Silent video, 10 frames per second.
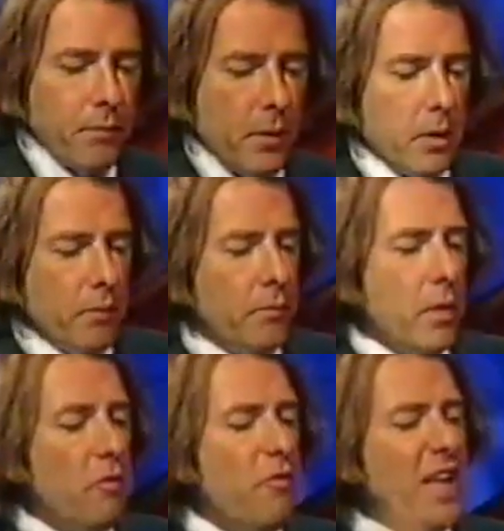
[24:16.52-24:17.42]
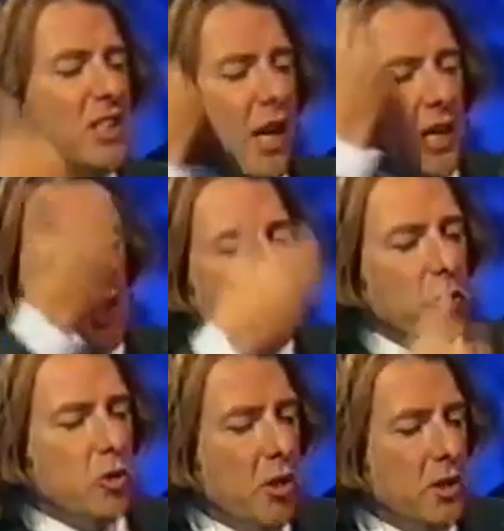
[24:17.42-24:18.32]
starts now. Face like a
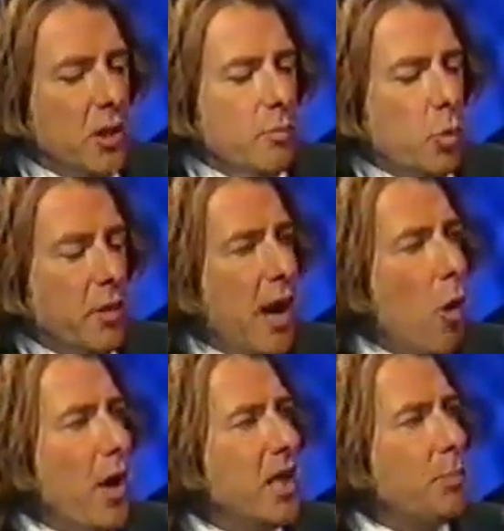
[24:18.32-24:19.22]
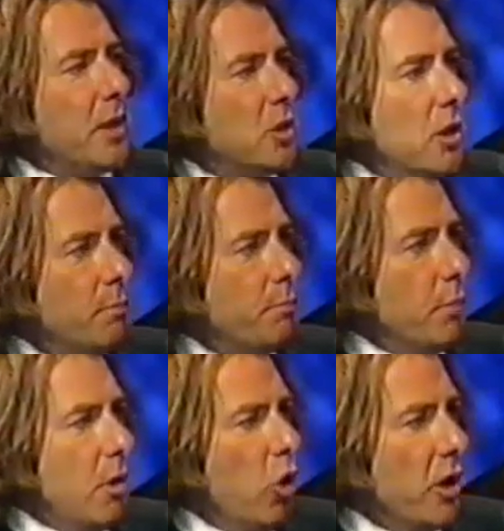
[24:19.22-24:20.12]
chimp, street slims with old age pensioner
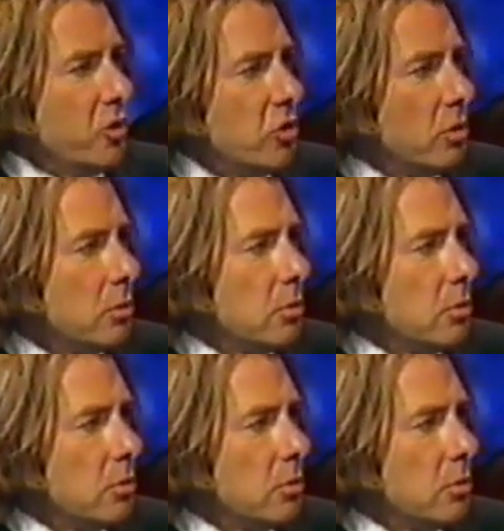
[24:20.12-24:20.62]
uh, hookers.